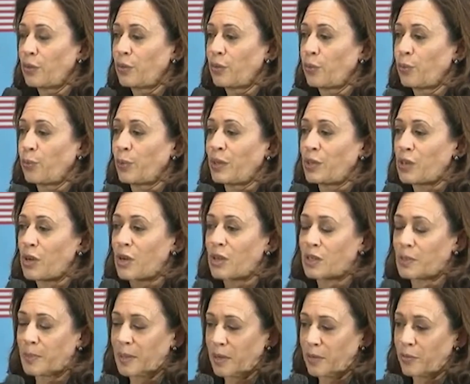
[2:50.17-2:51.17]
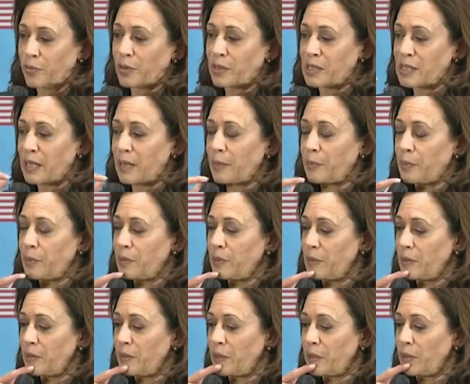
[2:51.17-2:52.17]
We talked about, for example,
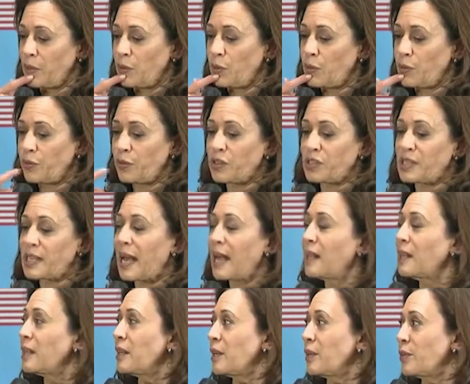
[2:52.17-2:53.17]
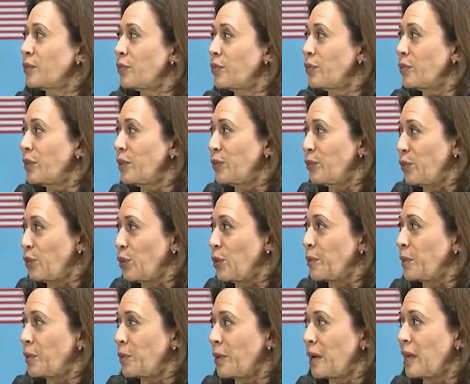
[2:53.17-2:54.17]
the universality of
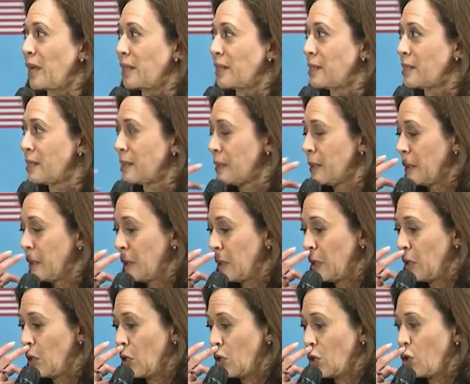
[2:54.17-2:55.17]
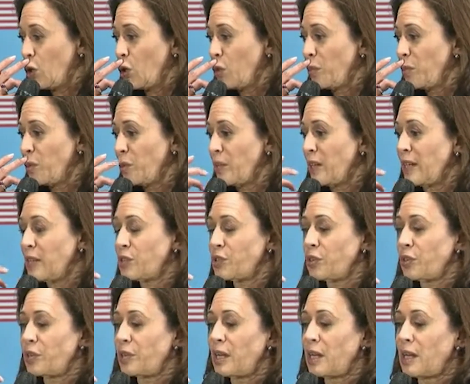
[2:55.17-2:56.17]
human rights. Human rights are
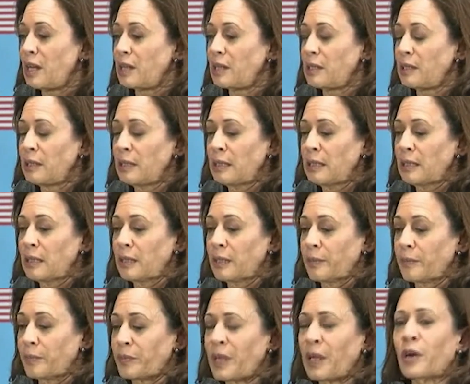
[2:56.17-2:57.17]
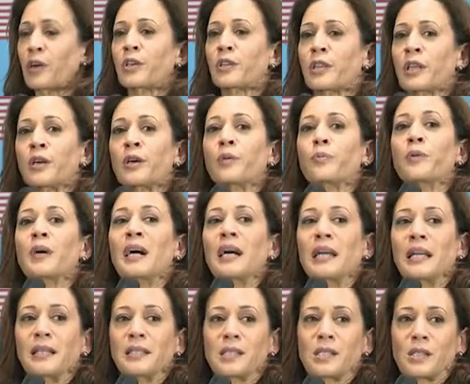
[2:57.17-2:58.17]
not, they are
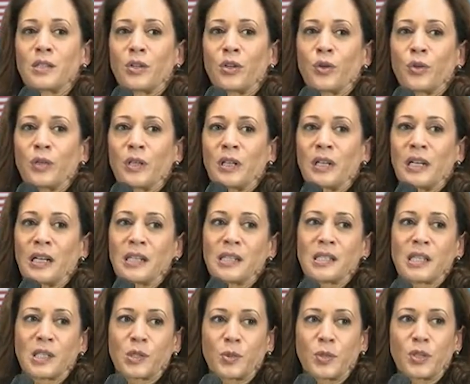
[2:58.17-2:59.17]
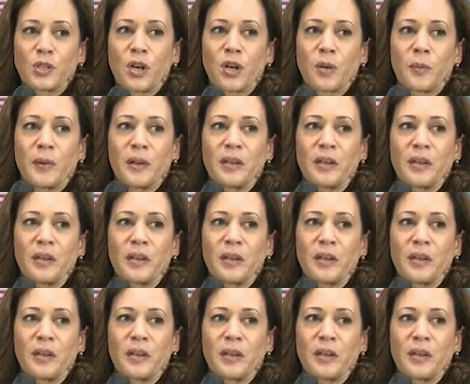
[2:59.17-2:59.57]
rights. You know, in the United States we talk about